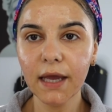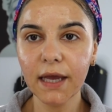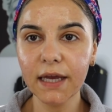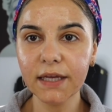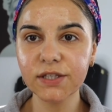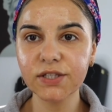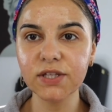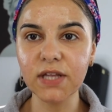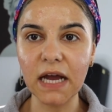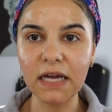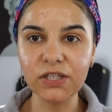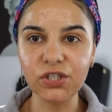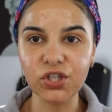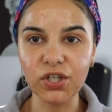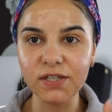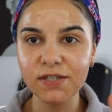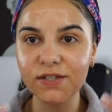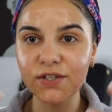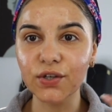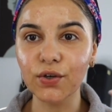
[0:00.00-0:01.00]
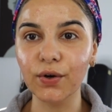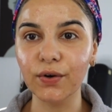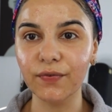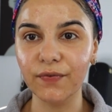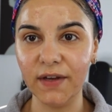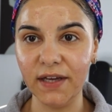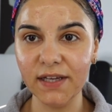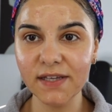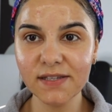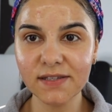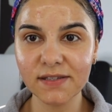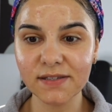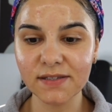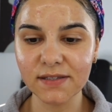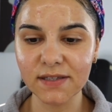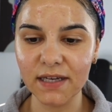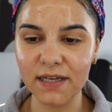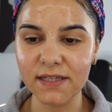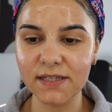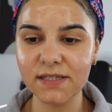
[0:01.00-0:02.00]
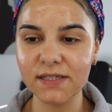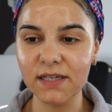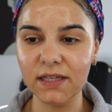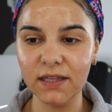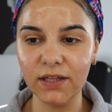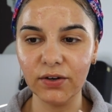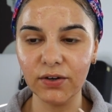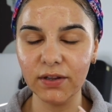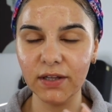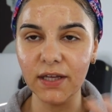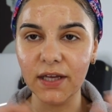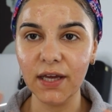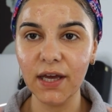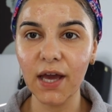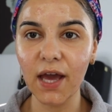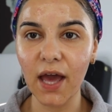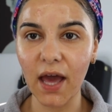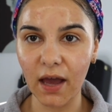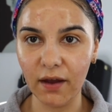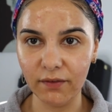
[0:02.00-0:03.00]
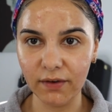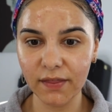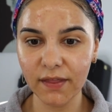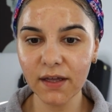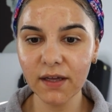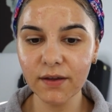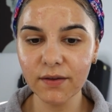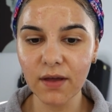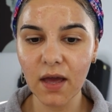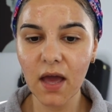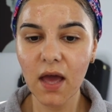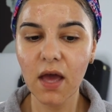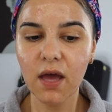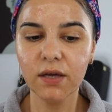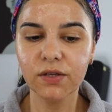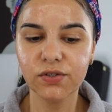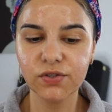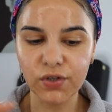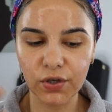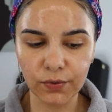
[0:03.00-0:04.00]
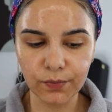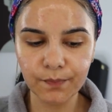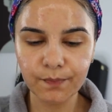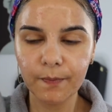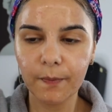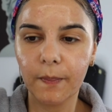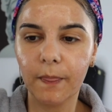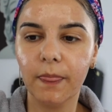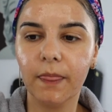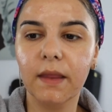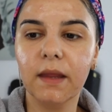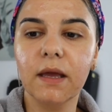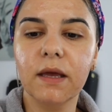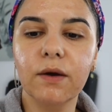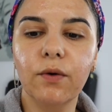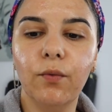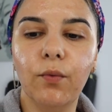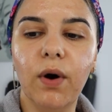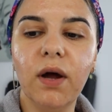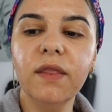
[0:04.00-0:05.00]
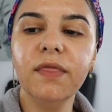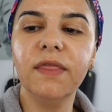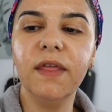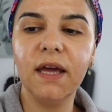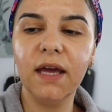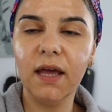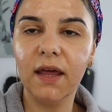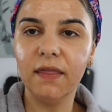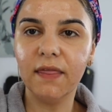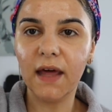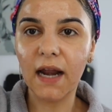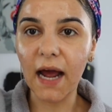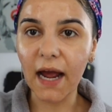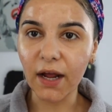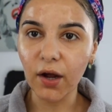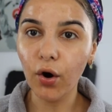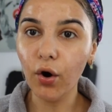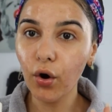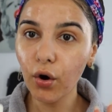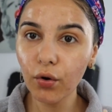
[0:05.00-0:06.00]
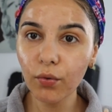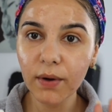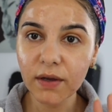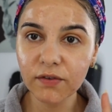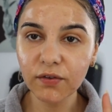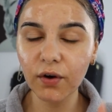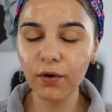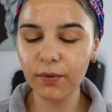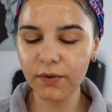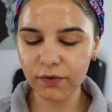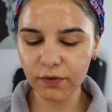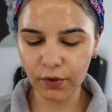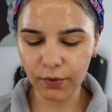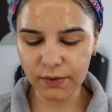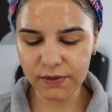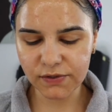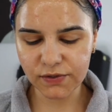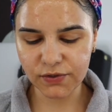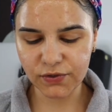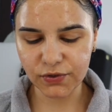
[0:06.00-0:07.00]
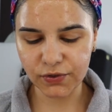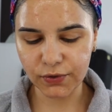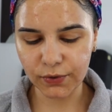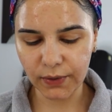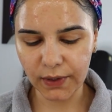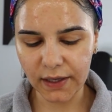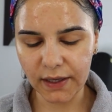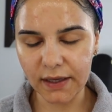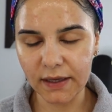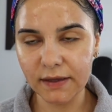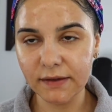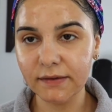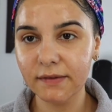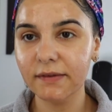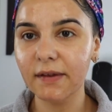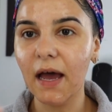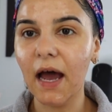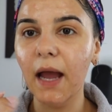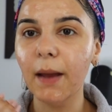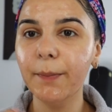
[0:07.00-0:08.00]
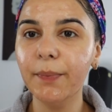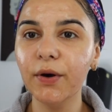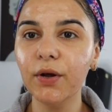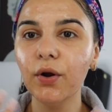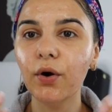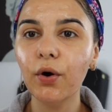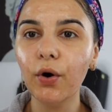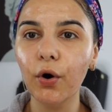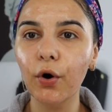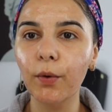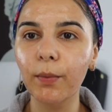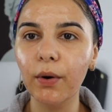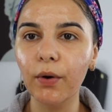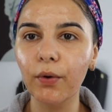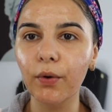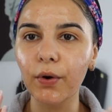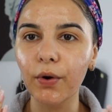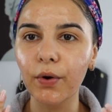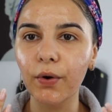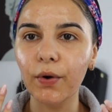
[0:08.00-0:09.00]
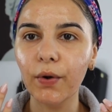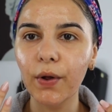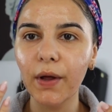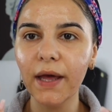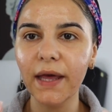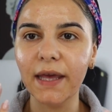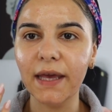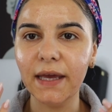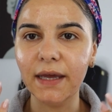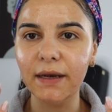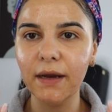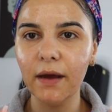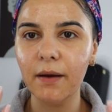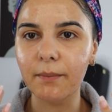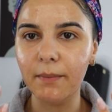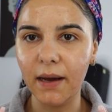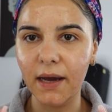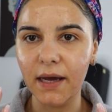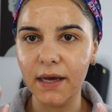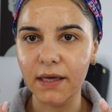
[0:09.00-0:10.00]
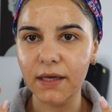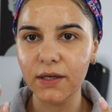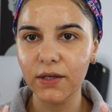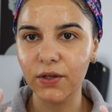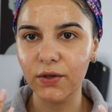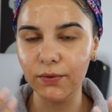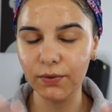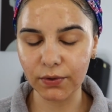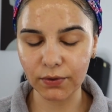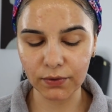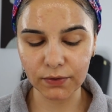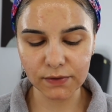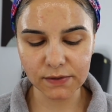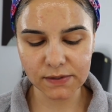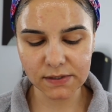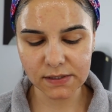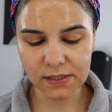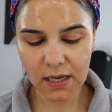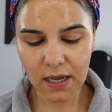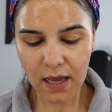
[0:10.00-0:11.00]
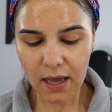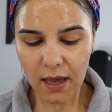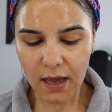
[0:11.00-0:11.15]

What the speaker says: it's not just your face, it's literally everything. So, one thing that I always, always, always do is I put jojoba oil in my cuticles.